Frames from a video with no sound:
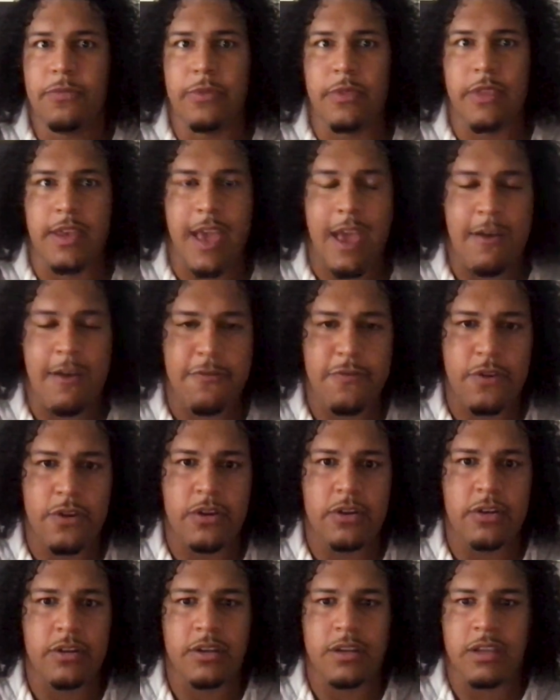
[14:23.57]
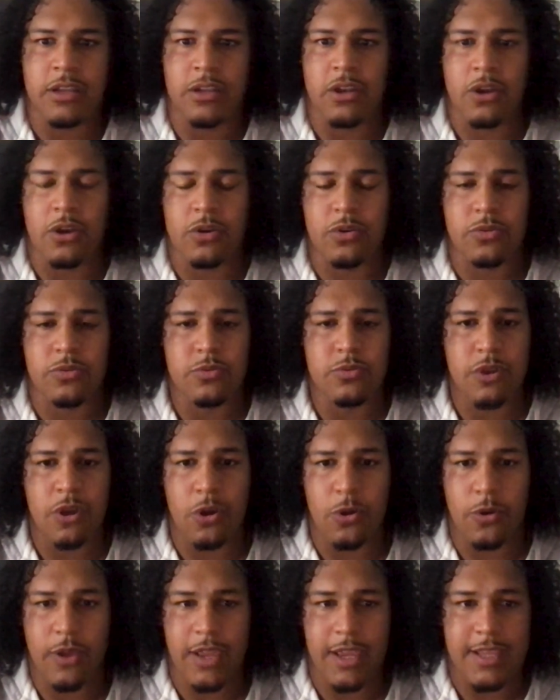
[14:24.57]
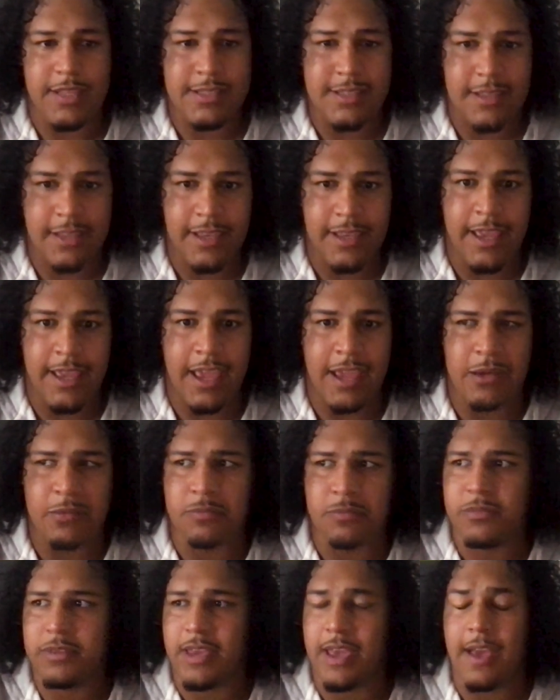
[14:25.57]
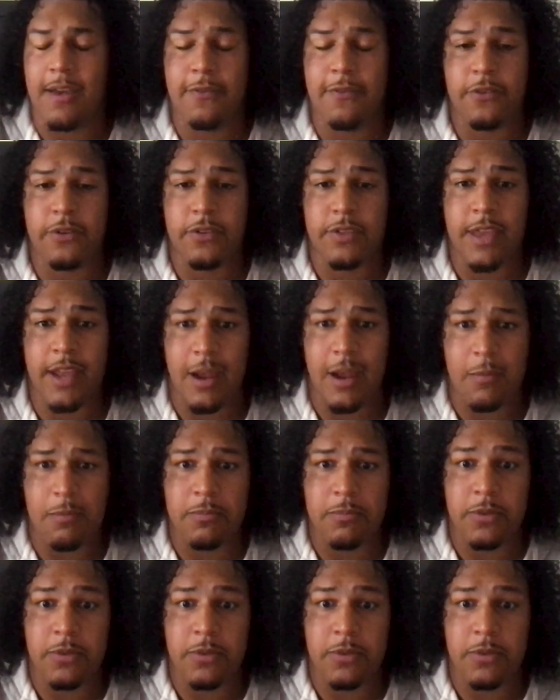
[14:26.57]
the effort, you know, going into the game, the effort that I,